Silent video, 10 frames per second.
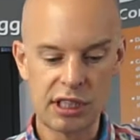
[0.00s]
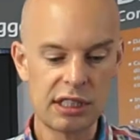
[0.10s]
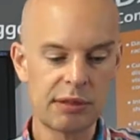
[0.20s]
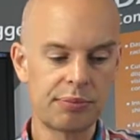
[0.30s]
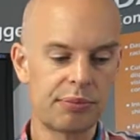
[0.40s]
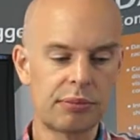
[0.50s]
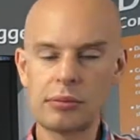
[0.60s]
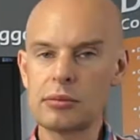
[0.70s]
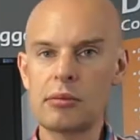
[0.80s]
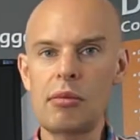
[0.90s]
is, in
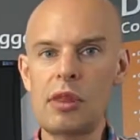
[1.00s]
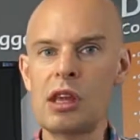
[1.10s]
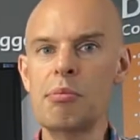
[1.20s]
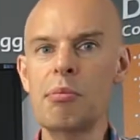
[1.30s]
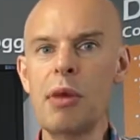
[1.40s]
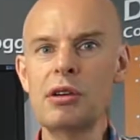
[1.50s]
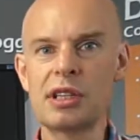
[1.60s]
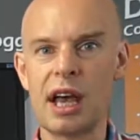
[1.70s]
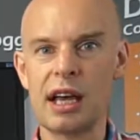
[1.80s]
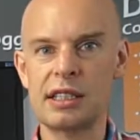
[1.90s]

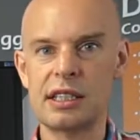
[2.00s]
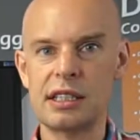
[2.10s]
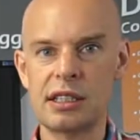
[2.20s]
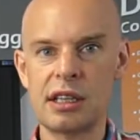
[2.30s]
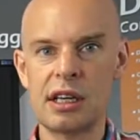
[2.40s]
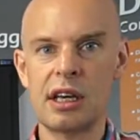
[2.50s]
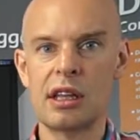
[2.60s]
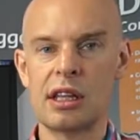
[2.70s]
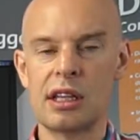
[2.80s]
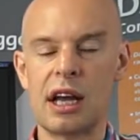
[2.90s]
most cases,
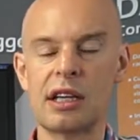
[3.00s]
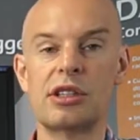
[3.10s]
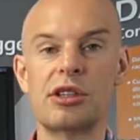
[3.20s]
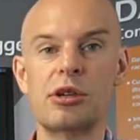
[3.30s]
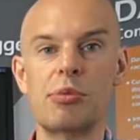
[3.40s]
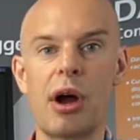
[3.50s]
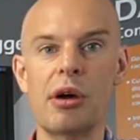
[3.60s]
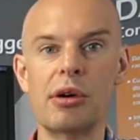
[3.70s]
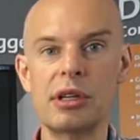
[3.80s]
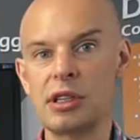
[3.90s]
the DASH2 Pro
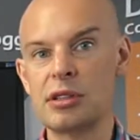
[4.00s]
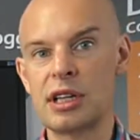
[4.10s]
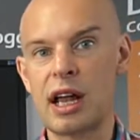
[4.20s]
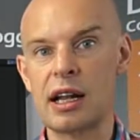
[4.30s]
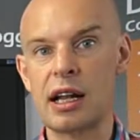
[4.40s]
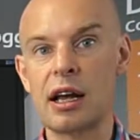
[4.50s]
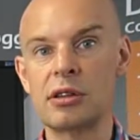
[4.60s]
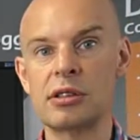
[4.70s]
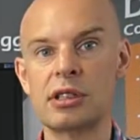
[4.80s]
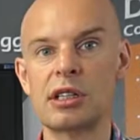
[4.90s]
is used
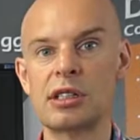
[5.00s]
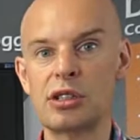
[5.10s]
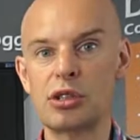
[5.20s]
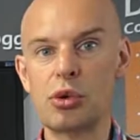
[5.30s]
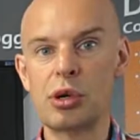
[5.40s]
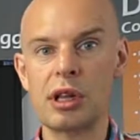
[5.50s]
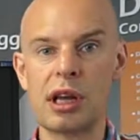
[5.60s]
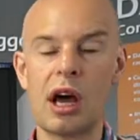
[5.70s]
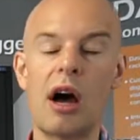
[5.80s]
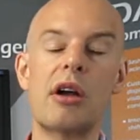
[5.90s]
standalone. So it's installed in the
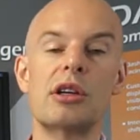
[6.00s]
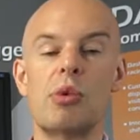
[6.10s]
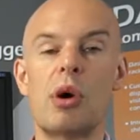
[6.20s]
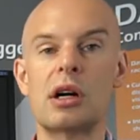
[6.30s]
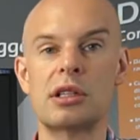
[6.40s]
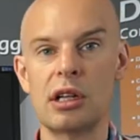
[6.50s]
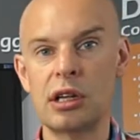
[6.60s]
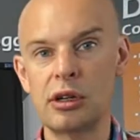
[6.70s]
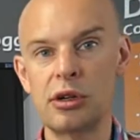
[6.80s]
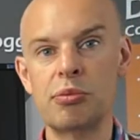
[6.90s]
car, it's wired to the
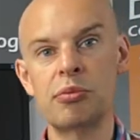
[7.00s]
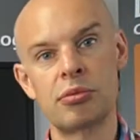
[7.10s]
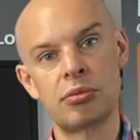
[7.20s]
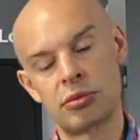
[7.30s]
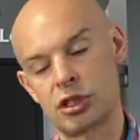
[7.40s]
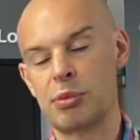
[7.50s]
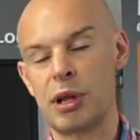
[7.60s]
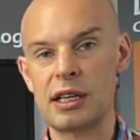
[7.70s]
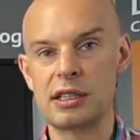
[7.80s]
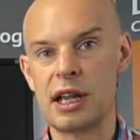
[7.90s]
loom,
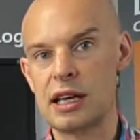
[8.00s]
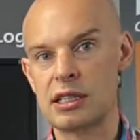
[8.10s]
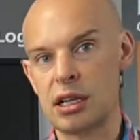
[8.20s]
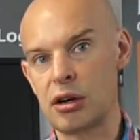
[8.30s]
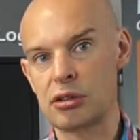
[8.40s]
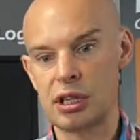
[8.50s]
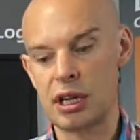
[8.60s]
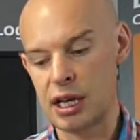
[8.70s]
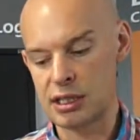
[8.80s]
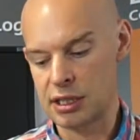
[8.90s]
displays the data, logs the
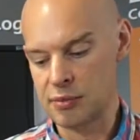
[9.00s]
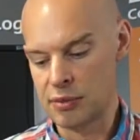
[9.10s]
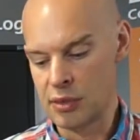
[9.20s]
data.